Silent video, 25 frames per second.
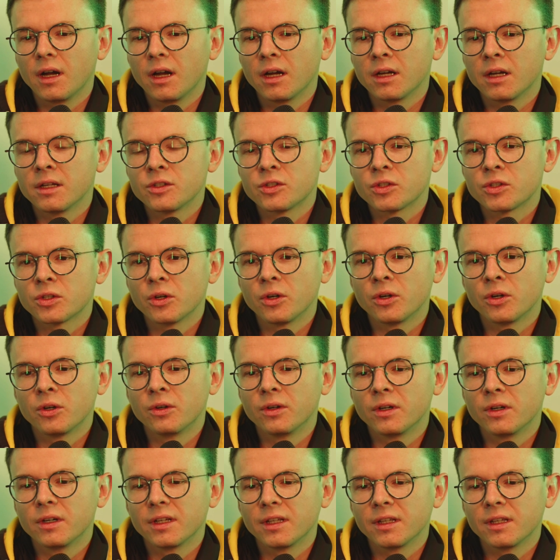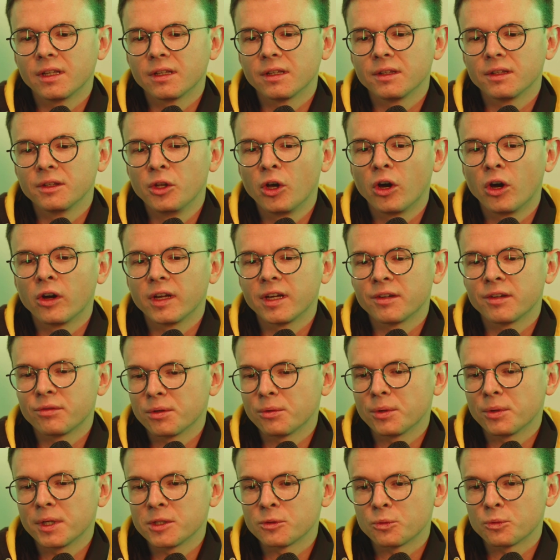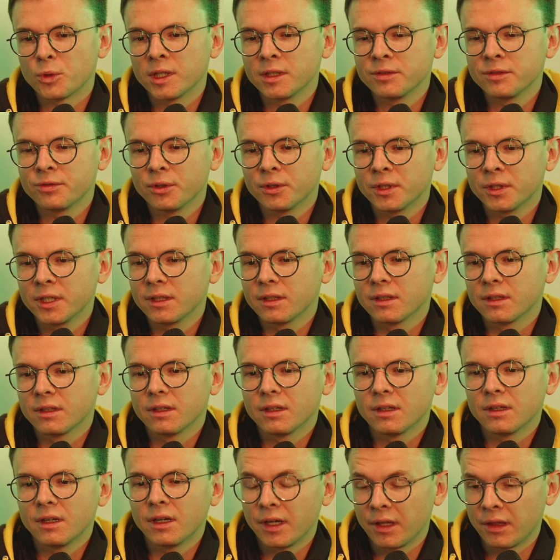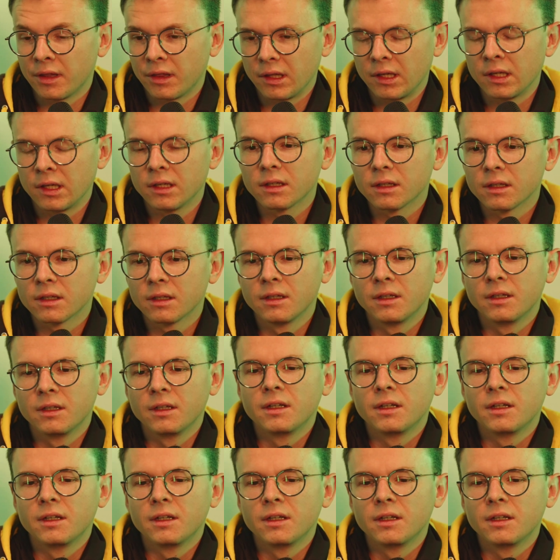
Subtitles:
and so not everyone is ready for it, I think.